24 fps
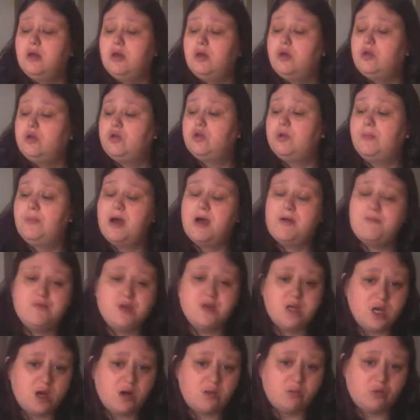so I'm having to
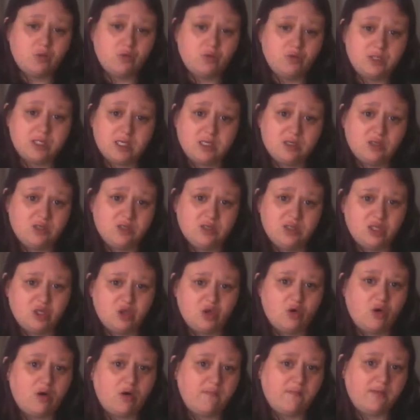upload the
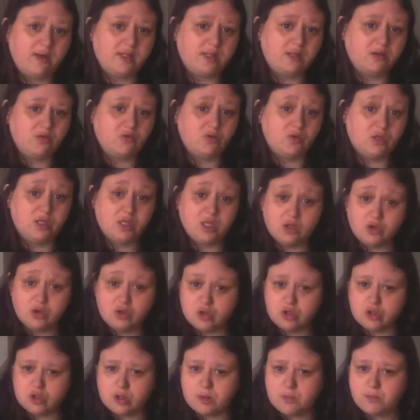short videos to
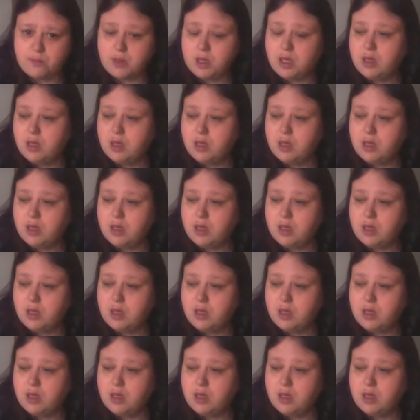YouTube.